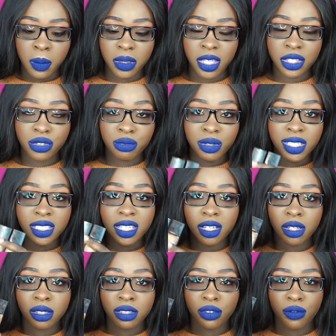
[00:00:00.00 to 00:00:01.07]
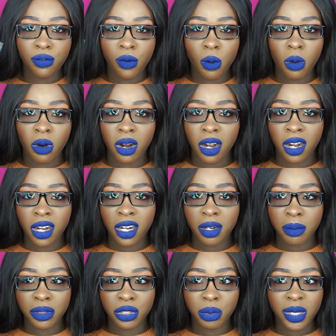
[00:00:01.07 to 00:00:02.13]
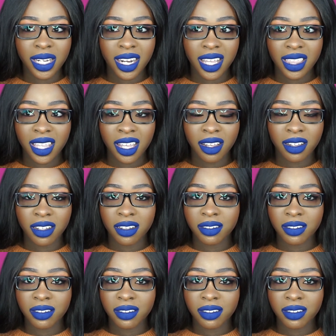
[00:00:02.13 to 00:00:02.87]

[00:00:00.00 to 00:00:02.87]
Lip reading: This retails for between, I think,